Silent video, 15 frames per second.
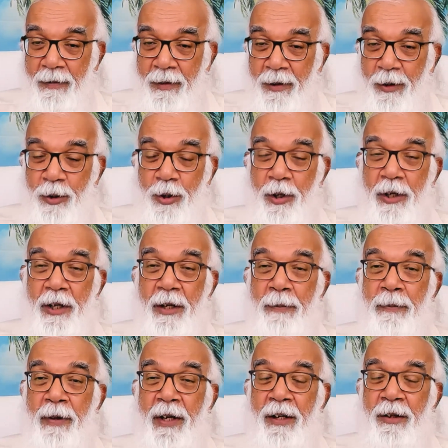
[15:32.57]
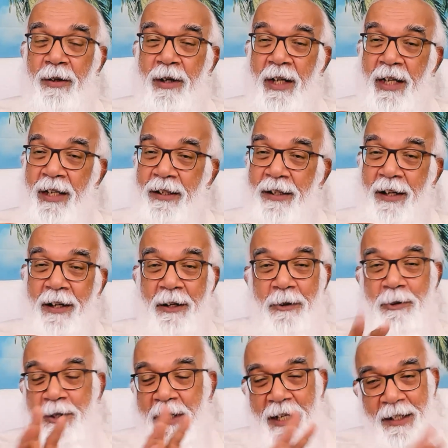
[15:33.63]
You don't depend on anything
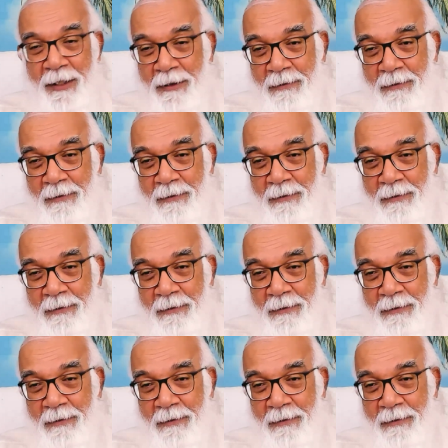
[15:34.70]
outside.